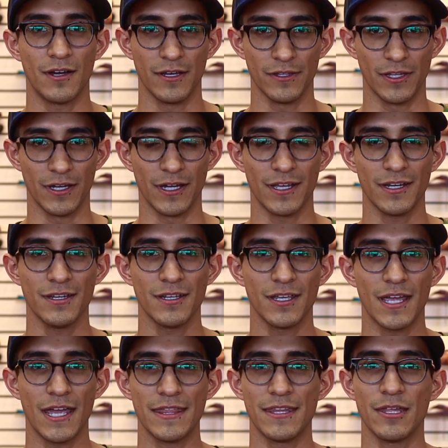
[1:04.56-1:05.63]
online
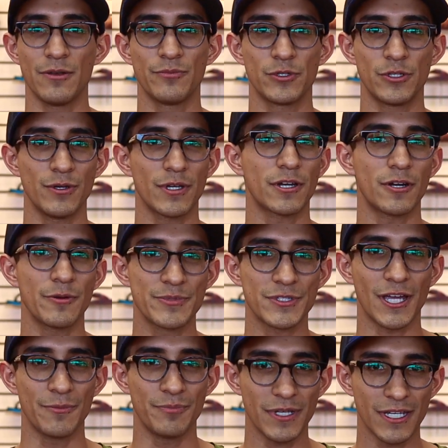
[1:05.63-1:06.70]
and then do a
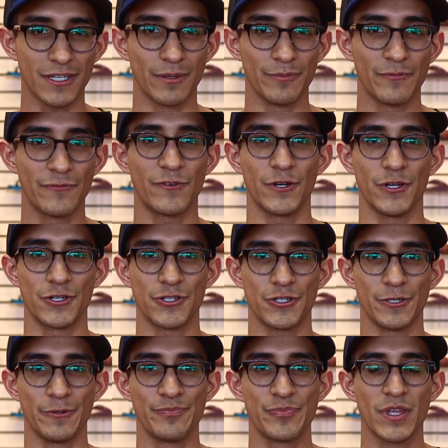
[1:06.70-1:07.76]
curbside pickup for your
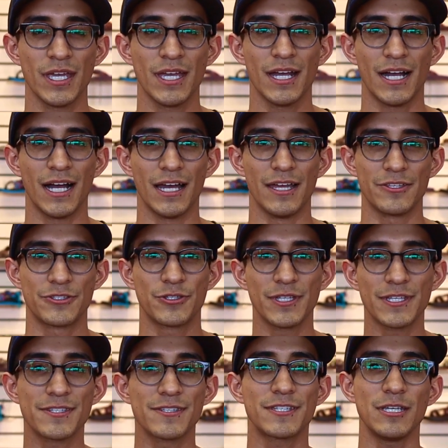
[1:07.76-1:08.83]
shoe. So
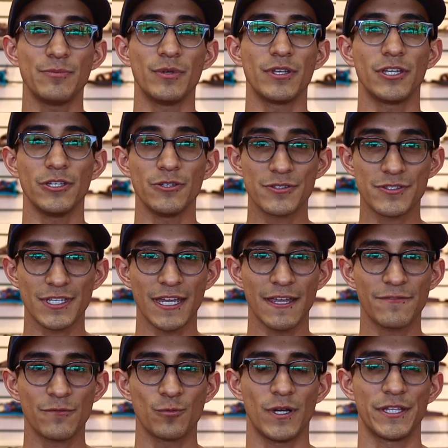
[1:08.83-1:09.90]
this is keeping you
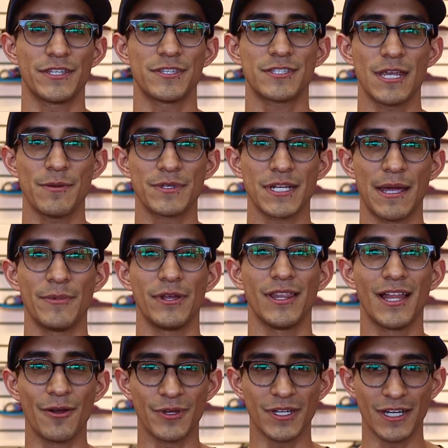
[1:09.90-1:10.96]
safe while at the same time
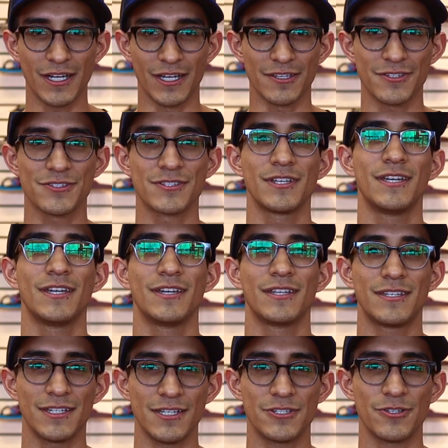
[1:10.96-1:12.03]
allowing us
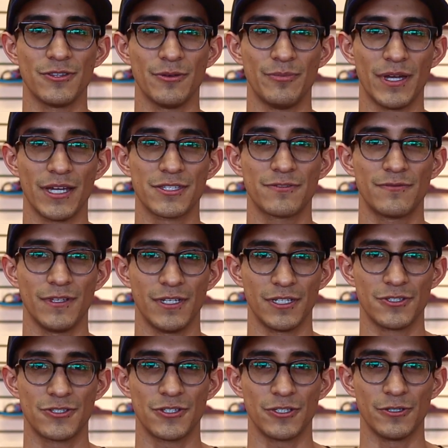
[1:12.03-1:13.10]
to get you in the best
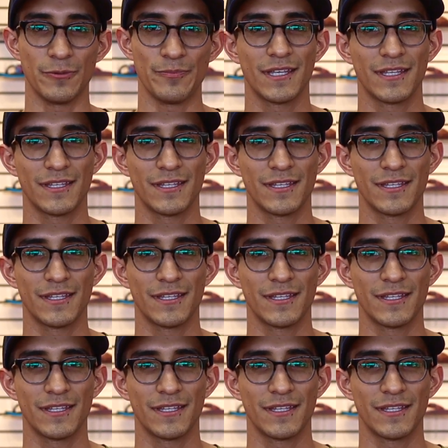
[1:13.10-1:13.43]
fitting shoe.